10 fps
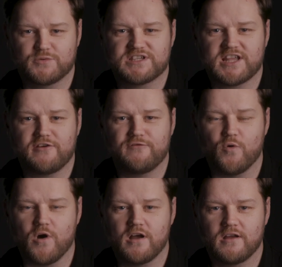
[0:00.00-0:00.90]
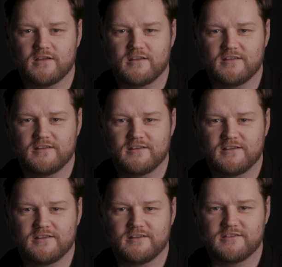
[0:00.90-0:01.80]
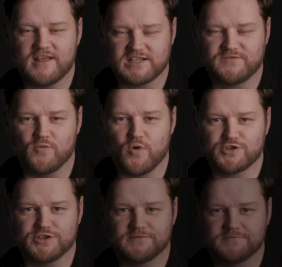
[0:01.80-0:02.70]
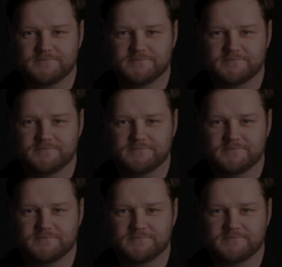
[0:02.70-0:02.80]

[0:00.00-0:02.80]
was Think 4. Thanks for watching.